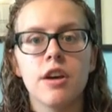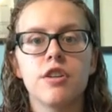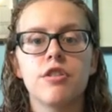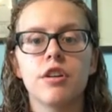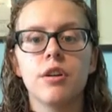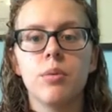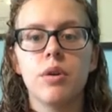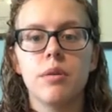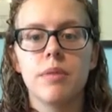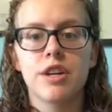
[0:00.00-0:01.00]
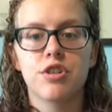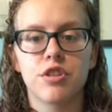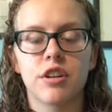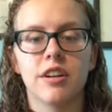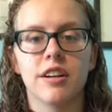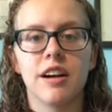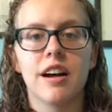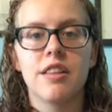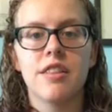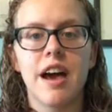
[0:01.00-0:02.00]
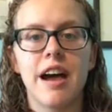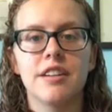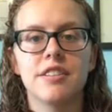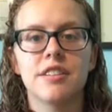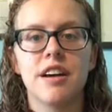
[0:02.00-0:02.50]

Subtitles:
you're gonna wanna make sure that